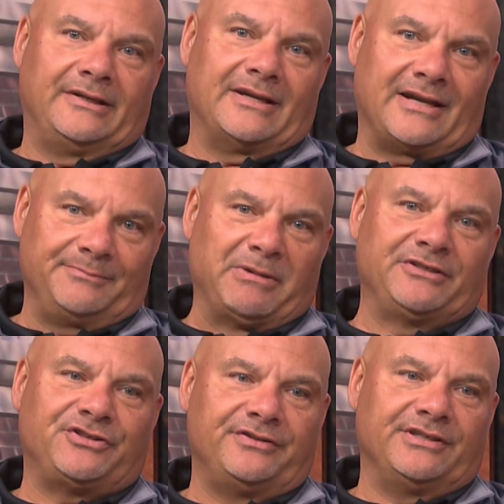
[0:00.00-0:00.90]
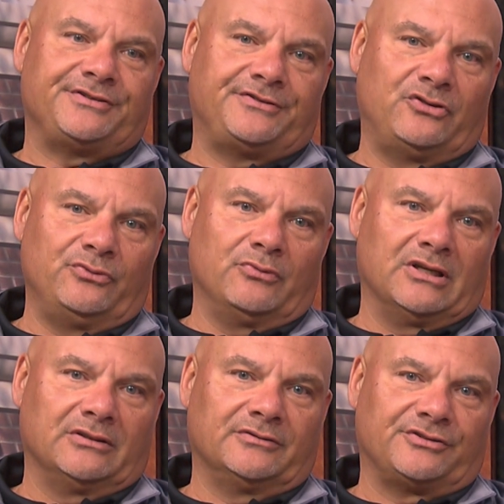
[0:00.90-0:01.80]
I mentioned this to
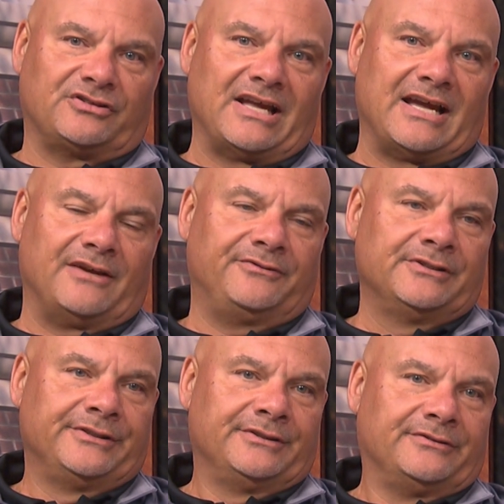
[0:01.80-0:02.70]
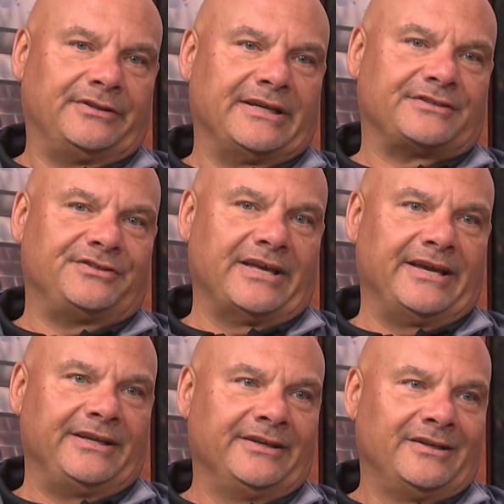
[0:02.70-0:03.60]
the staff the next
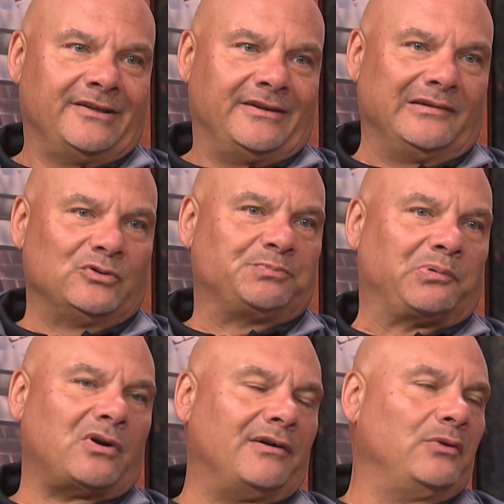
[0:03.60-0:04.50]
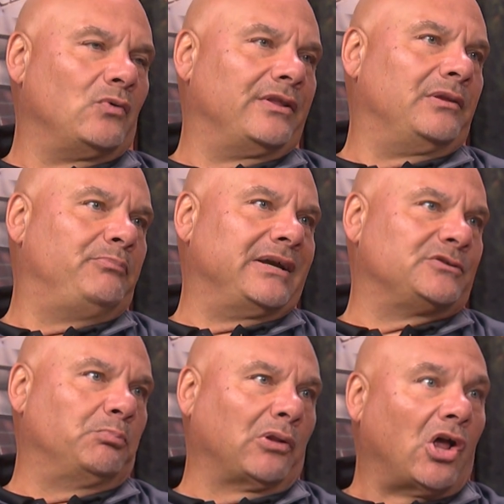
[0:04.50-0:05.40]
day. It was probably one of the
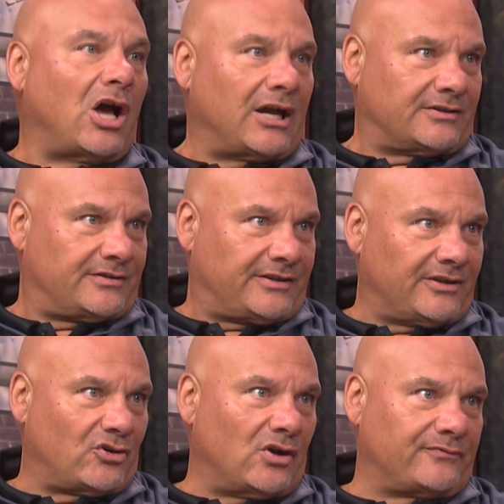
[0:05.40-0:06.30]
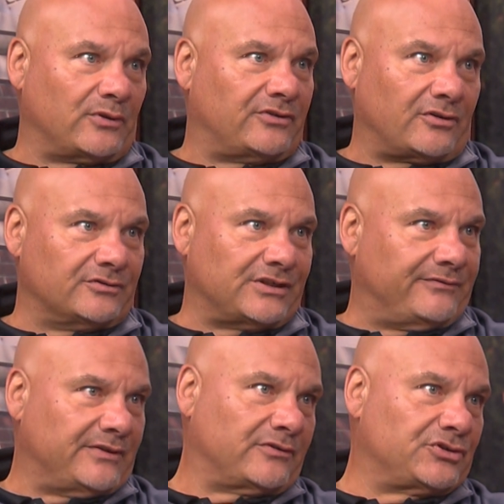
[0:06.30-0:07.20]
best blocked kickoff returns
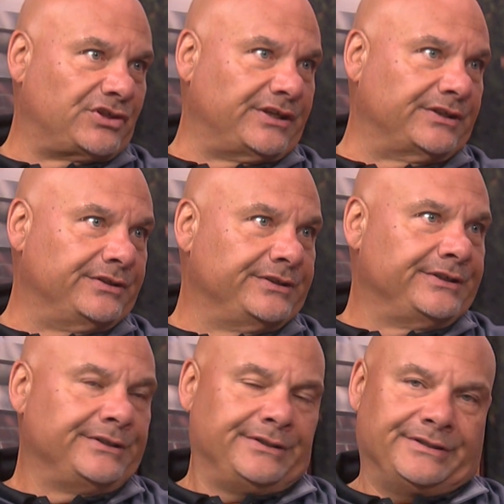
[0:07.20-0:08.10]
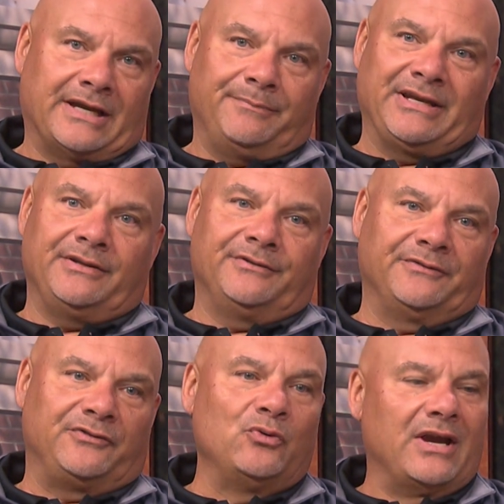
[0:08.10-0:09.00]
I've ever seen. I mean,
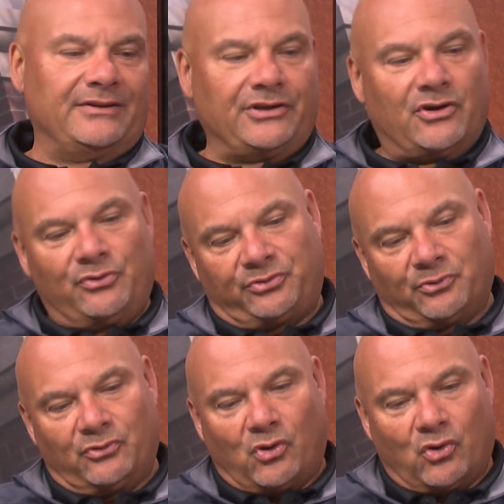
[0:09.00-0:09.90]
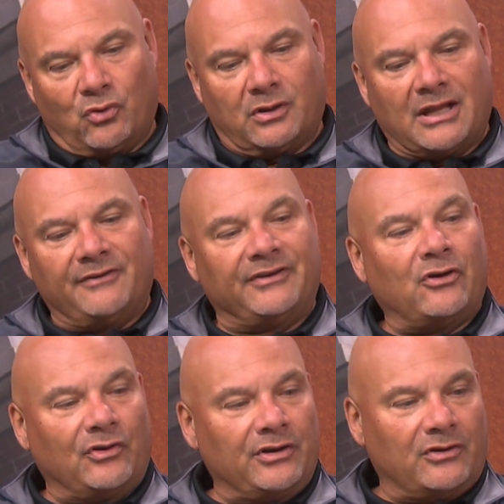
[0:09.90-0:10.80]
if you had to go through the whole 11
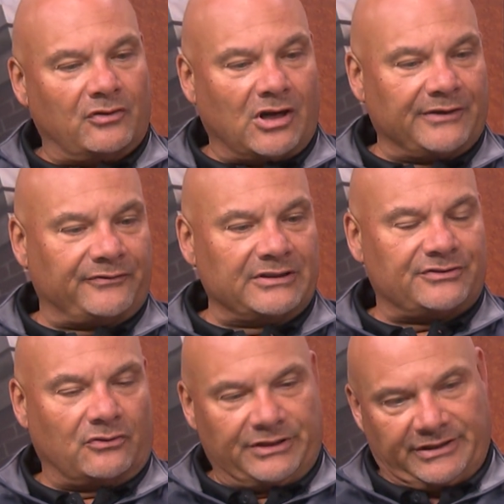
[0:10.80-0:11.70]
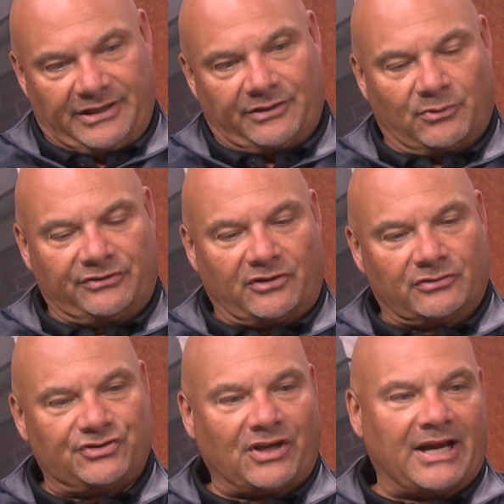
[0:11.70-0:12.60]
on the offense, on the kick
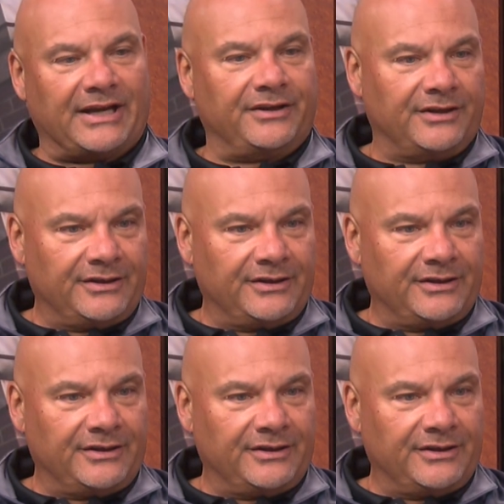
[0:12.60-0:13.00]
return side,